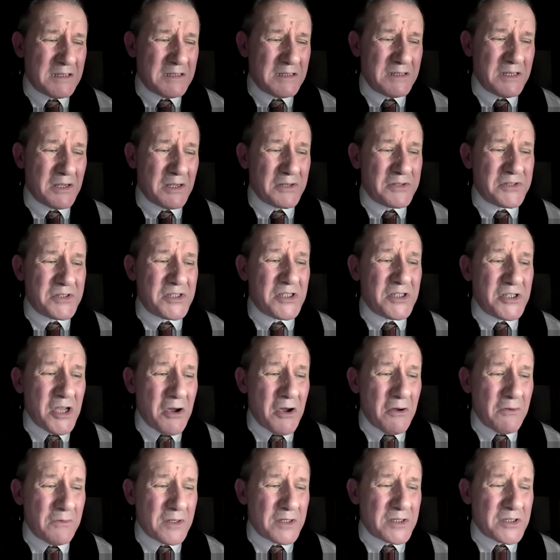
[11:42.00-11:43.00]
not to
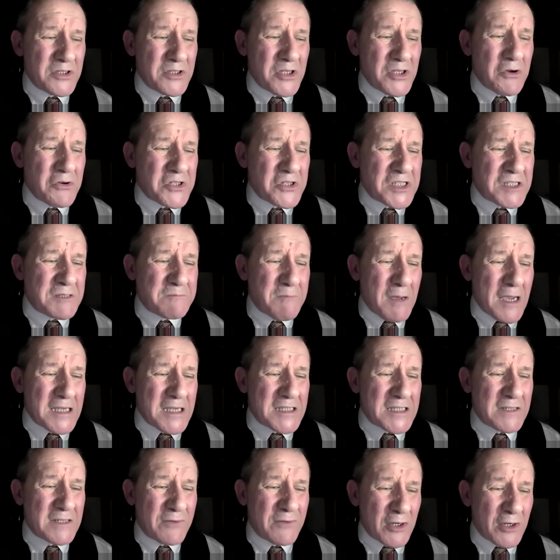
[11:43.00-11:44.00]
know that no
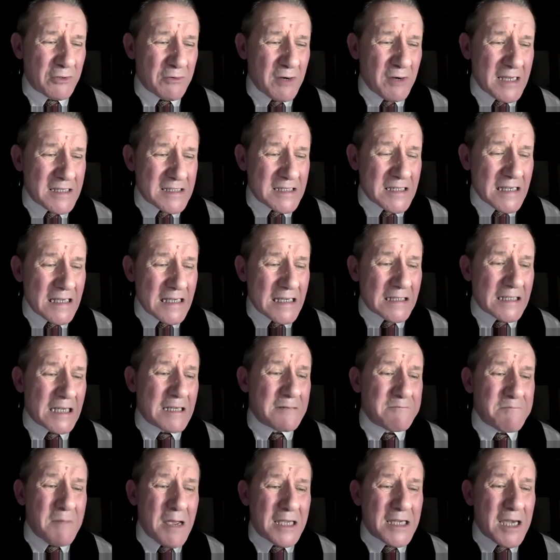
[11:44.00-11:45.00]
space of regret
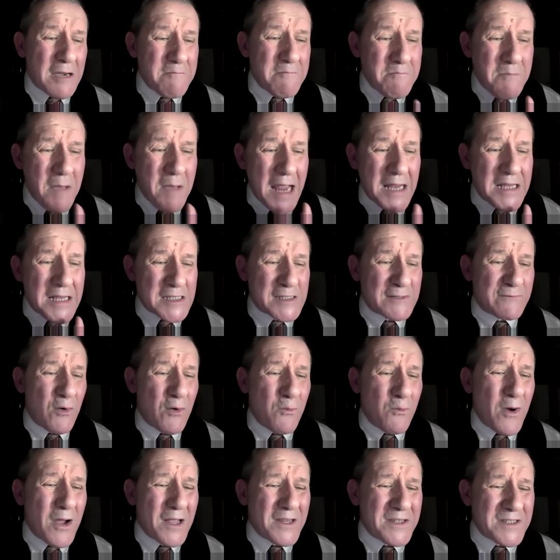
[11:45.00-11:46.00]
can make amends for
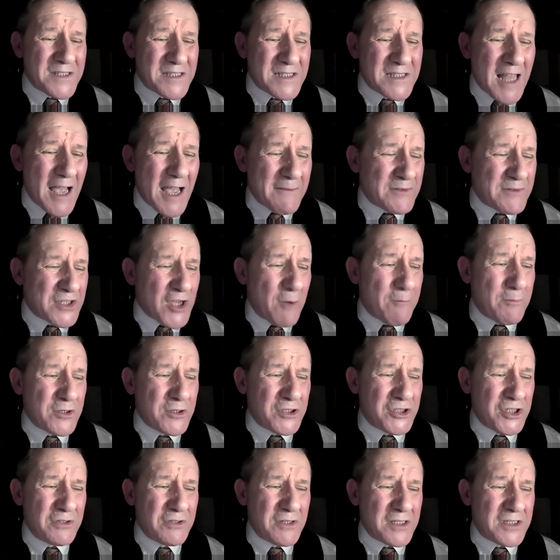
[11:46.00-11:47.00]
one's life's
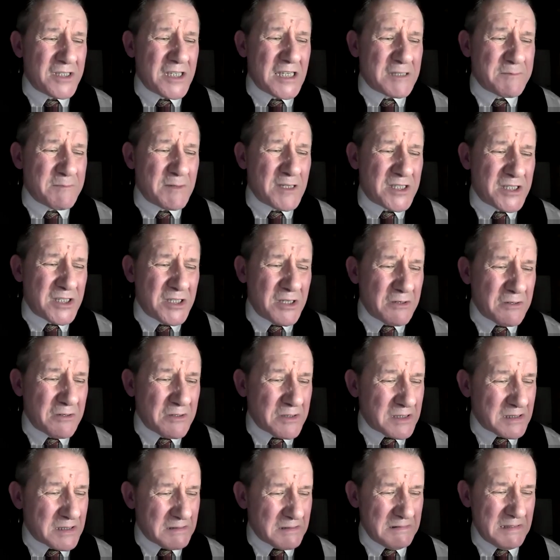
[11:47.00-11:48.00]
opportunities
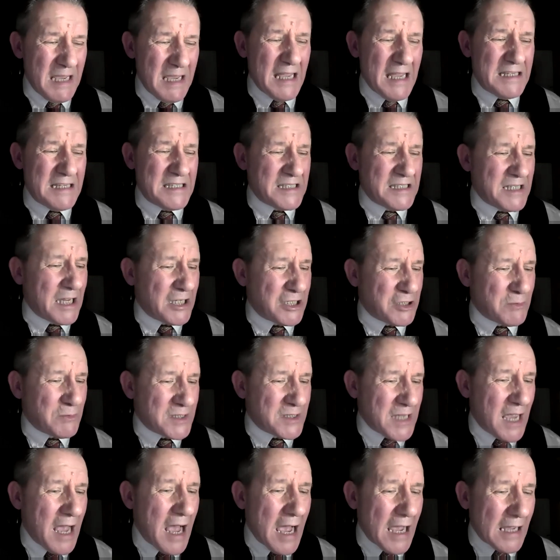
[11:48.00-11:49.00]
misused. Yet such
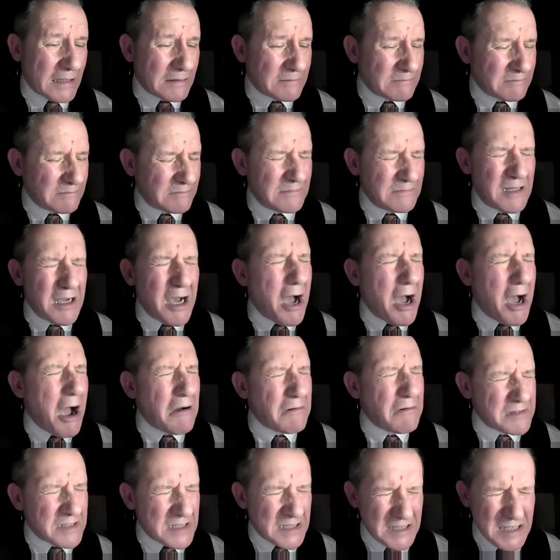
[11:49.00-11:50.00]
was I.
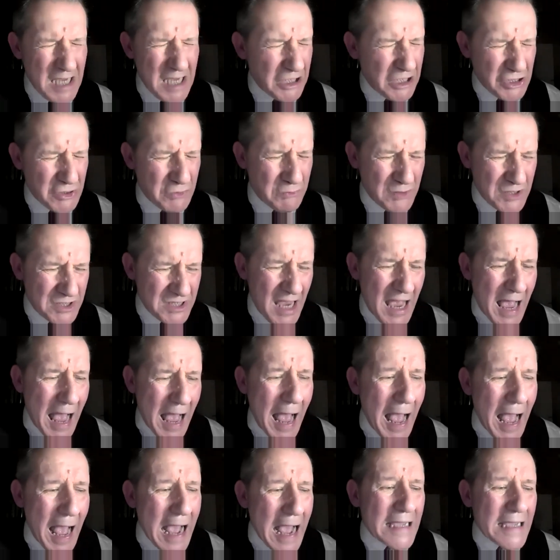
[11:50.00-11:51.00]
Oh, such was
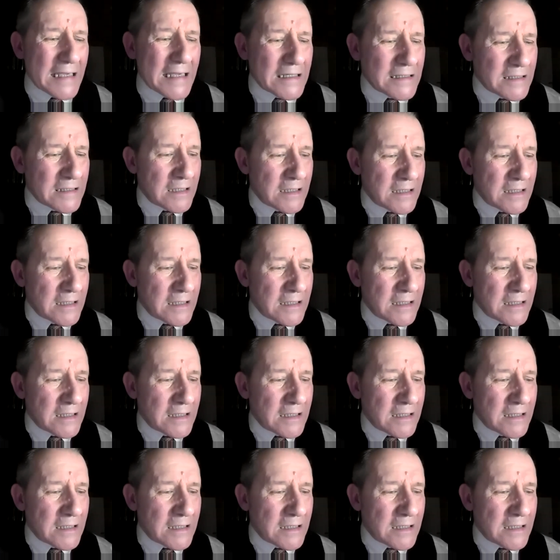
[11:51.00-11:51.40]
I.